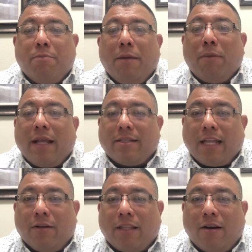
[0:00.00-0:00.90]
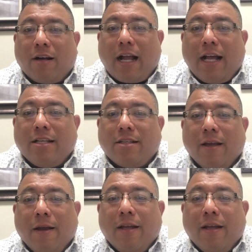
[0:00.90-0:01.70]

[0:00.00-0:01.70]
Be blessed out there, guys.